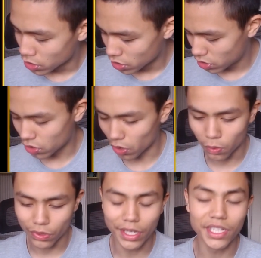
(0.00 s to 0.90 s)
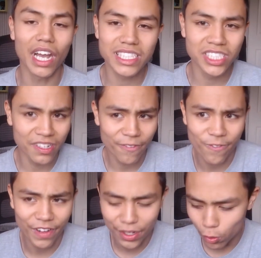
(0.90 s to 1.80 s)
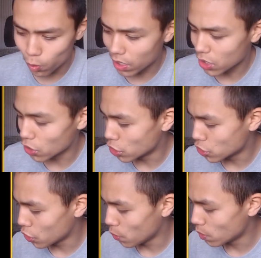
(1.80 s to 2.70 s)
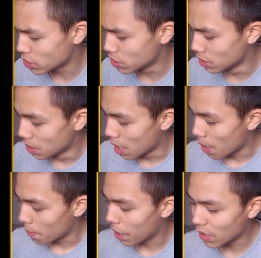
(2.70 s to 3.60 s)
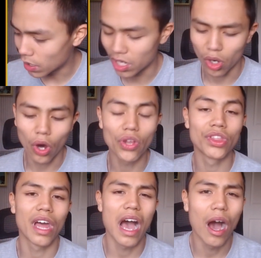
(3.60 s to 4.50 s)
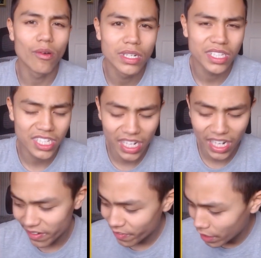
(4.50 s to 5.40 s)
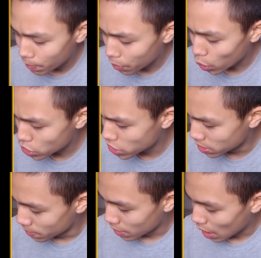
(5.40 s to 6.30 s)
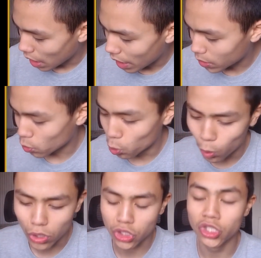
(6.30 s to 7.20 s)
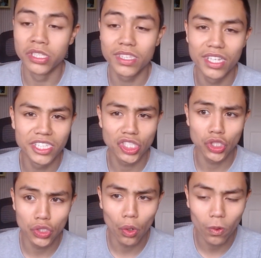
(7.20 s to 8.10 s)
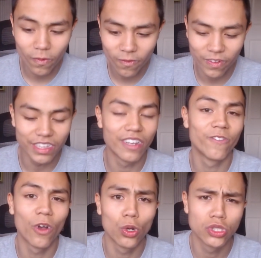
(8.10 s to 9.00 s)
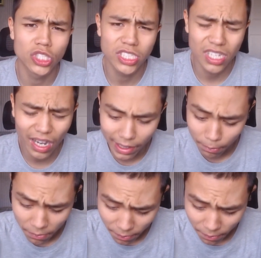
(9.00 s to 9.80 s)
So the next thing we're gonna do is power on our TV box and watch this note for the first time.